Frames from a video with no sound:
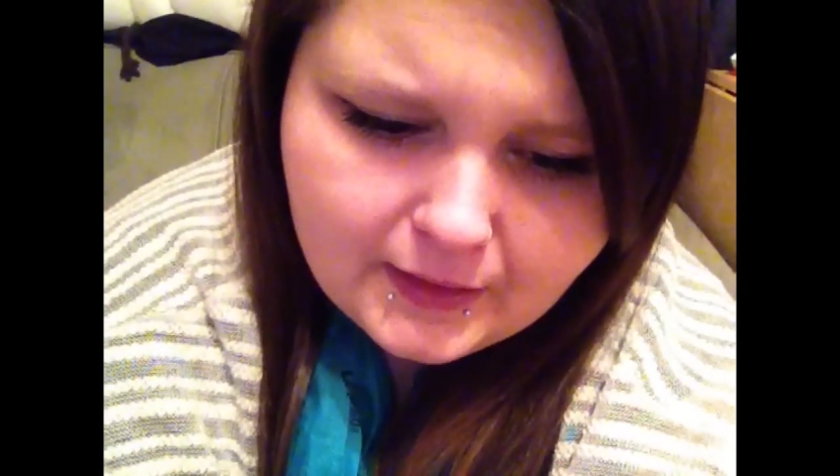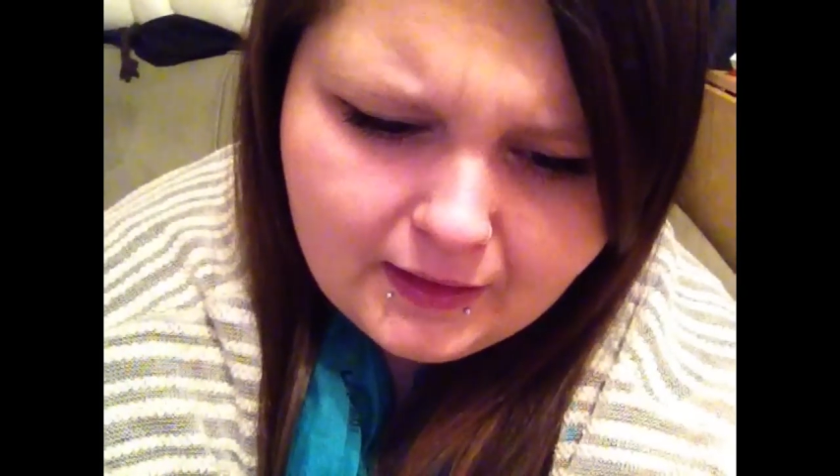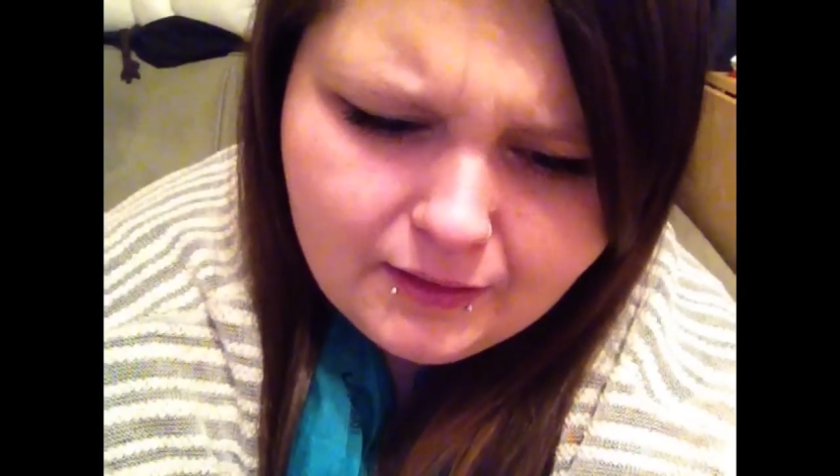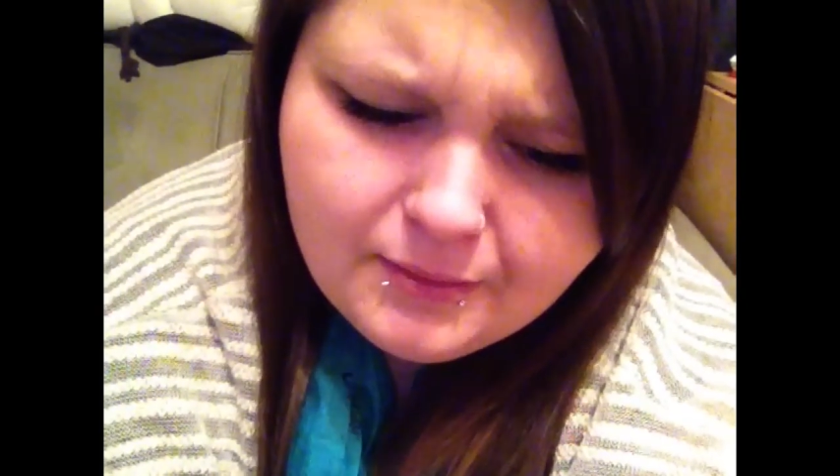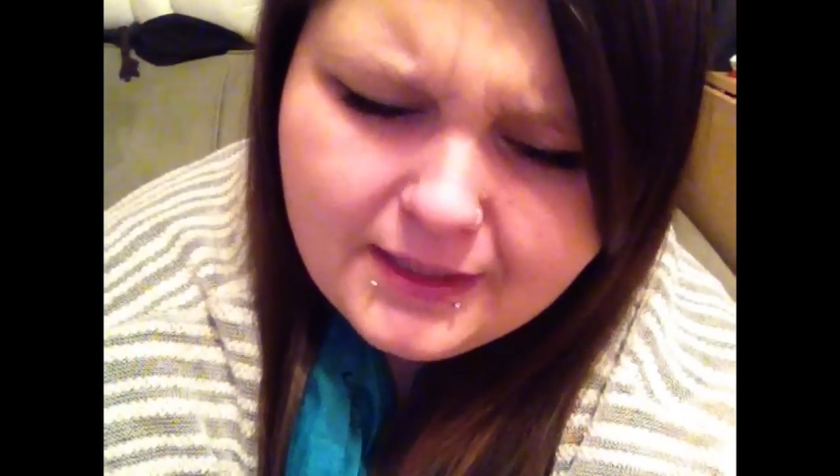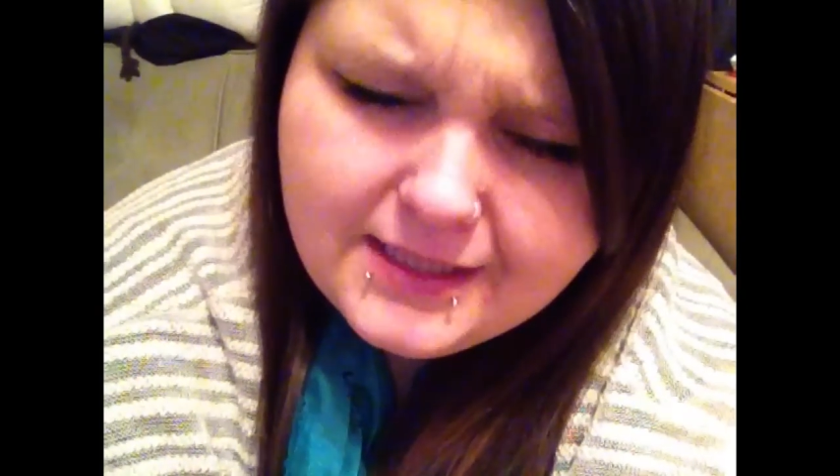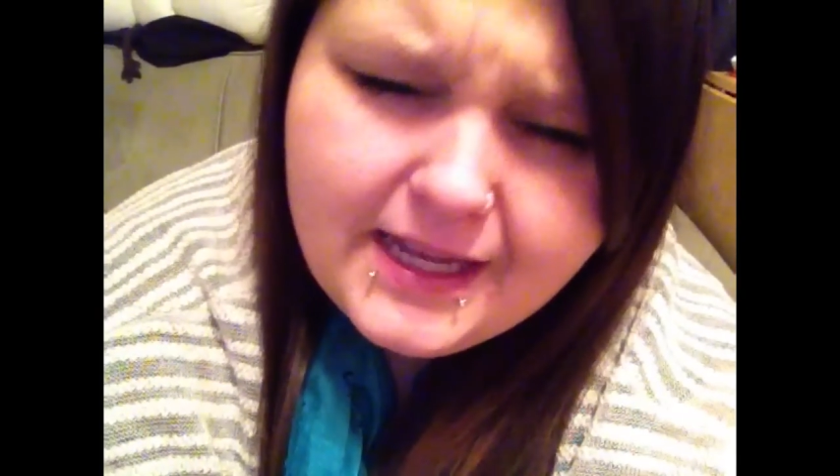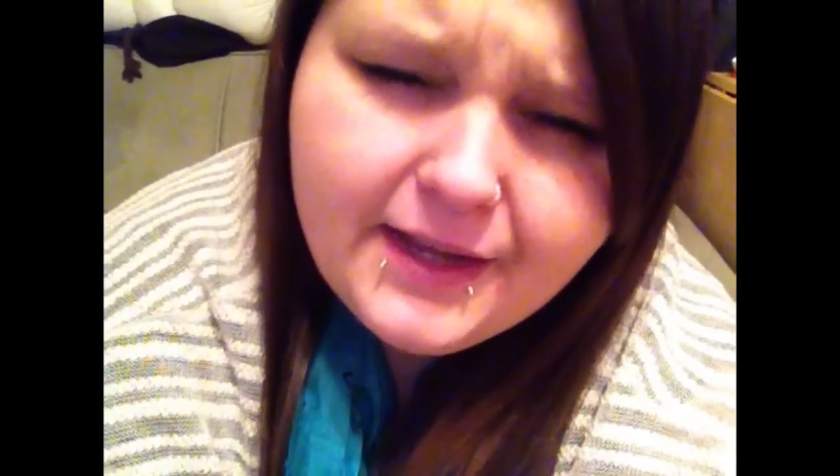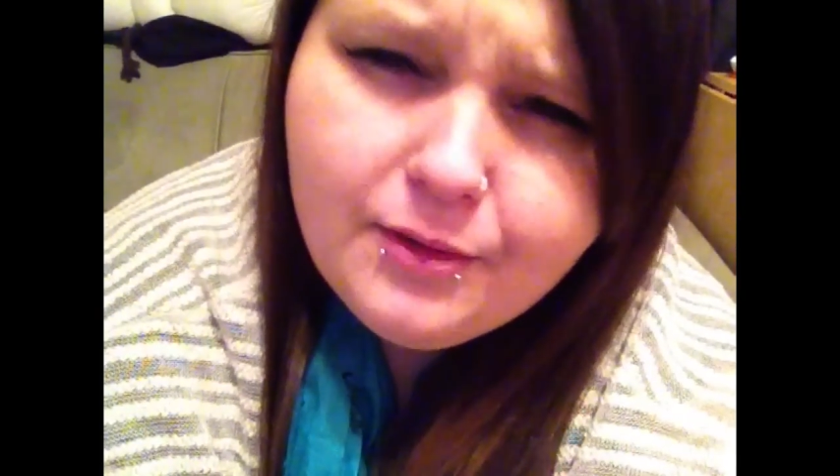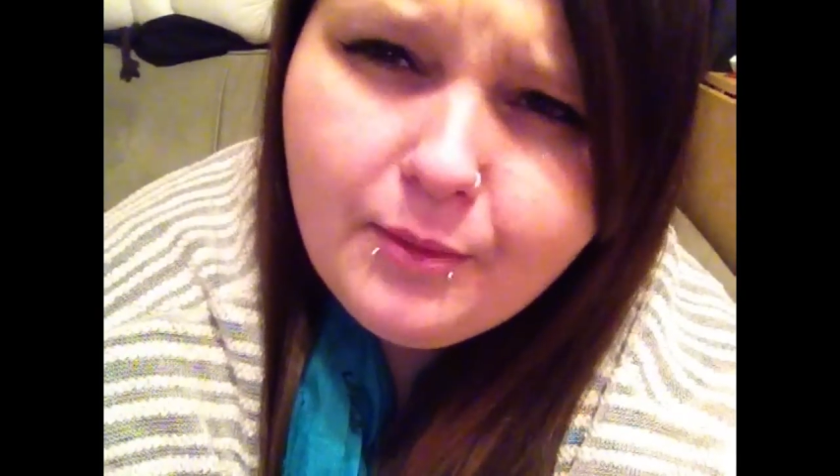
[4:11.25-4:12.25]
I don't want to
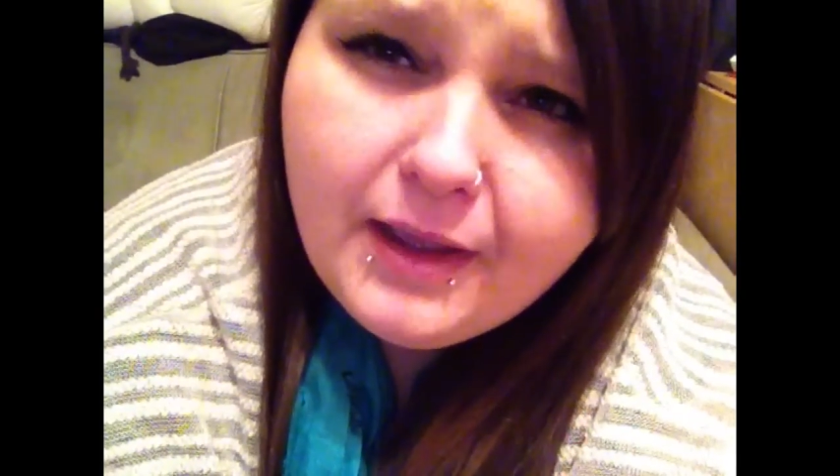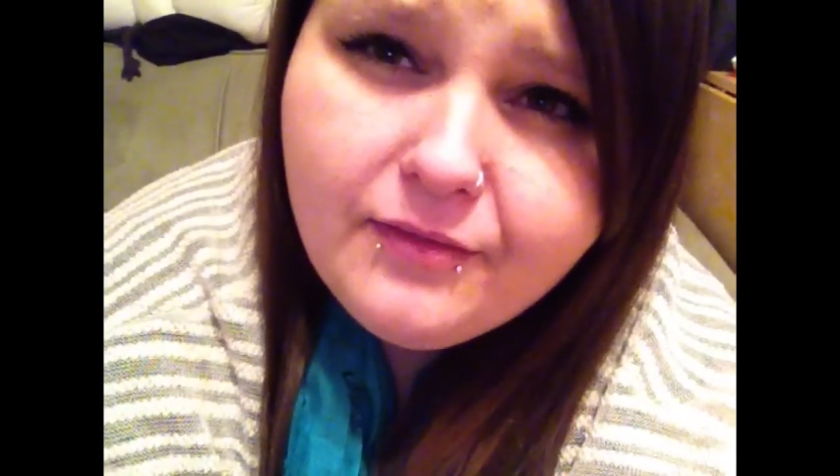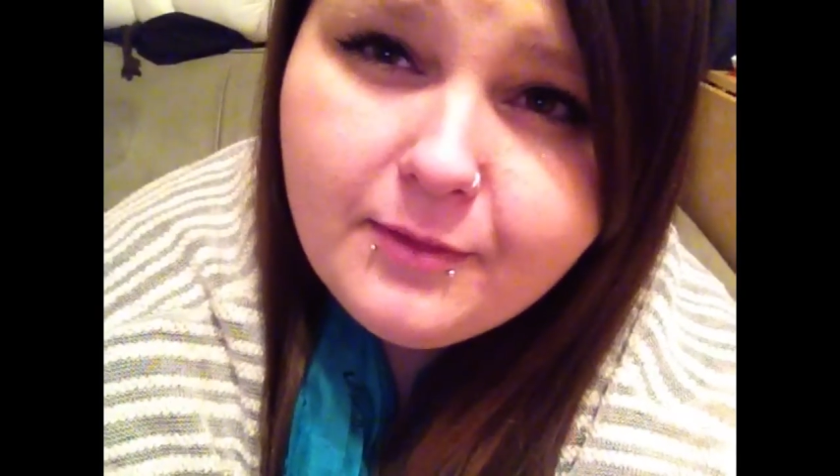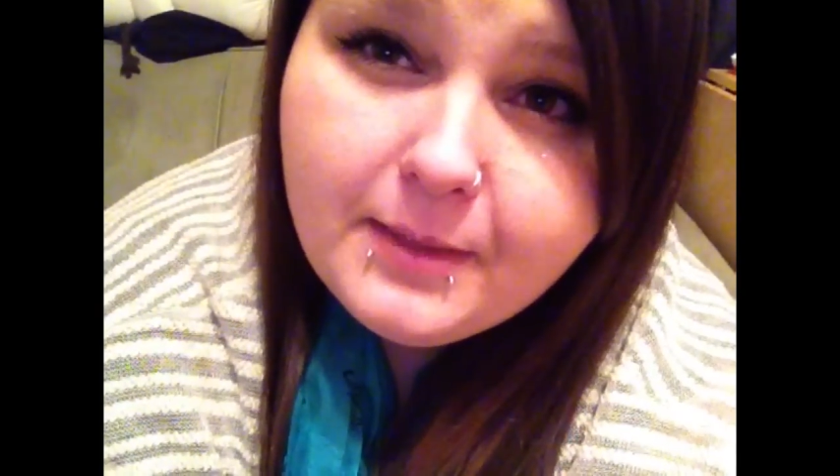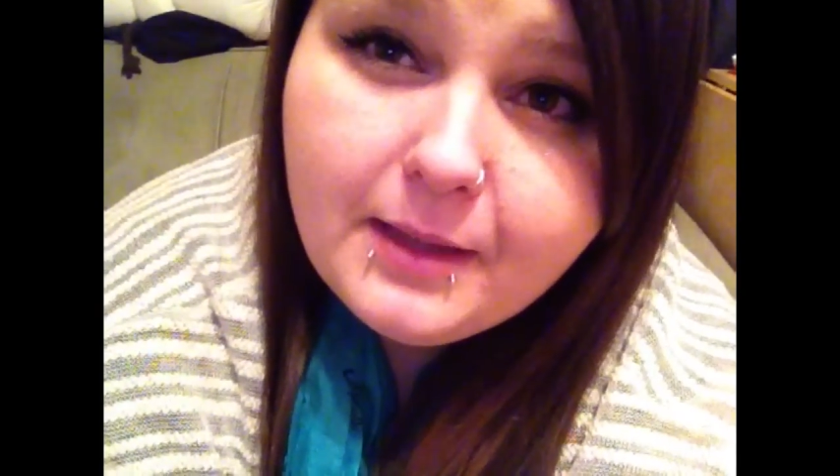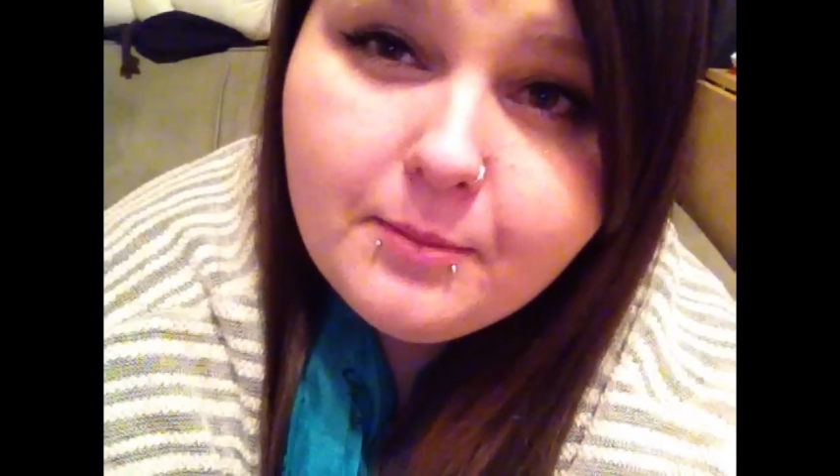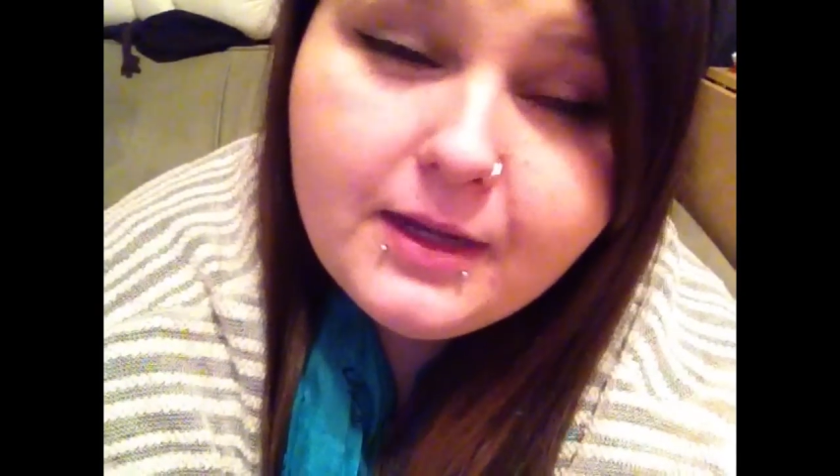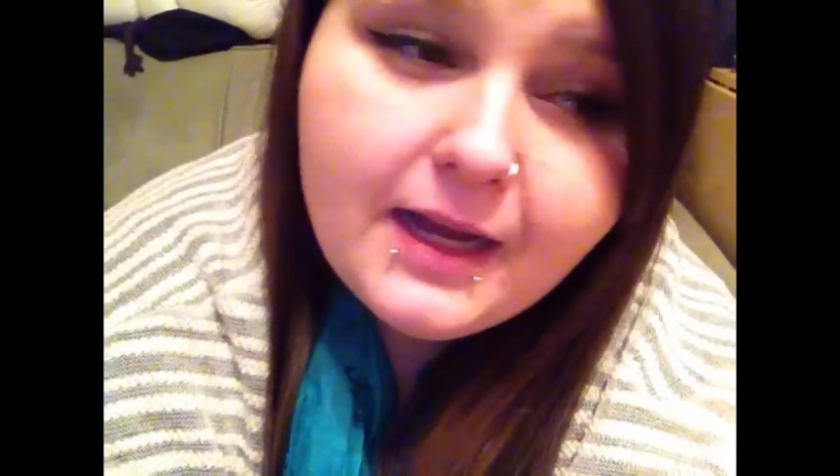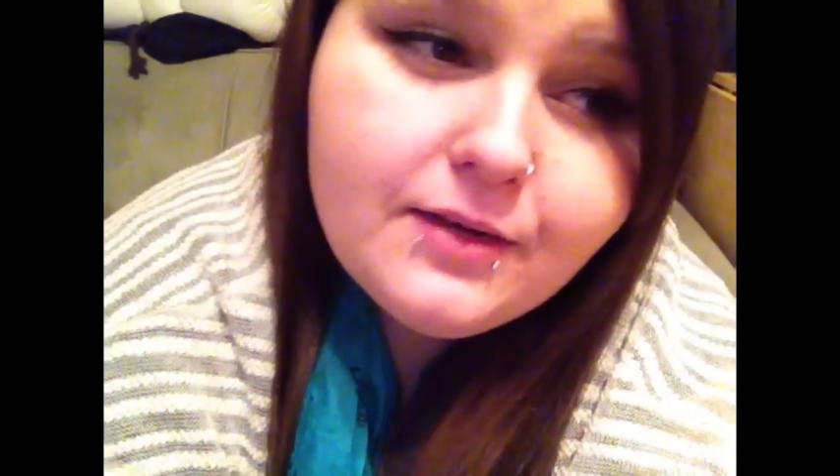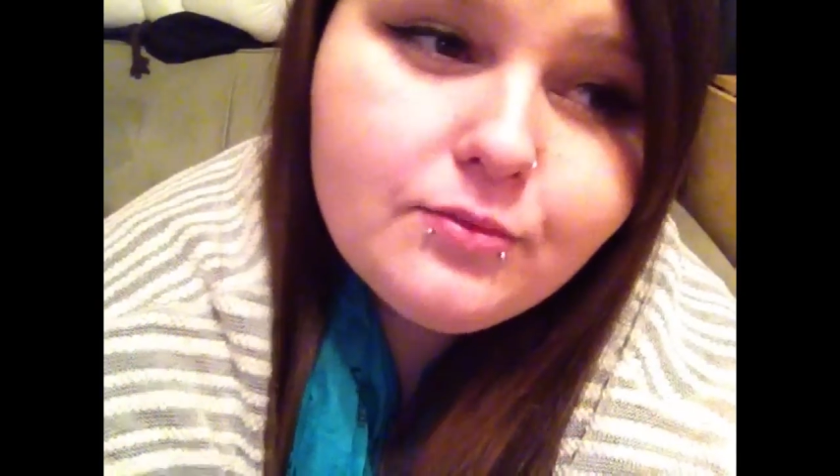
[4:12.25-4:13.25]
take it away from me,
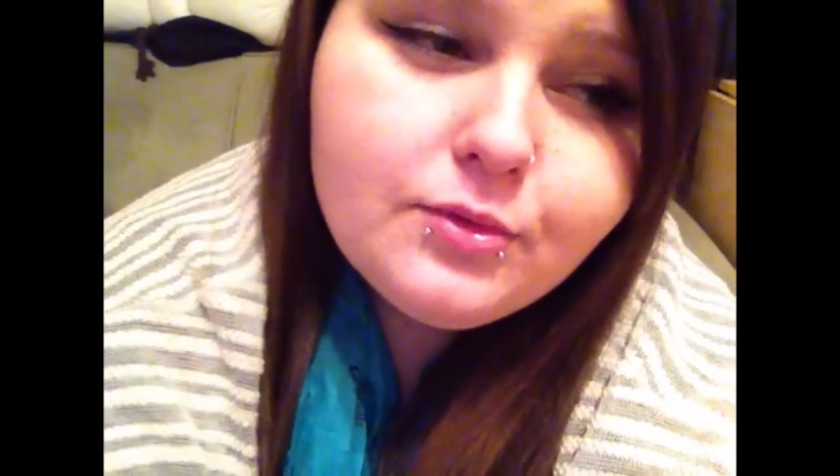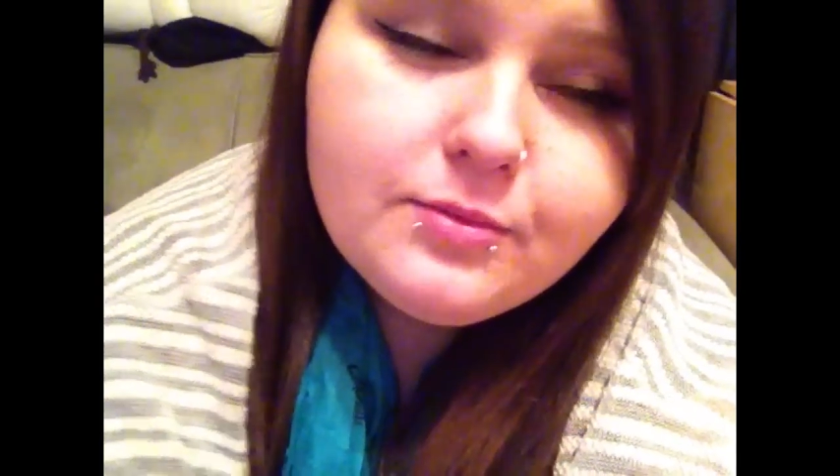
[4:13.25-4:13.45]
but I don't know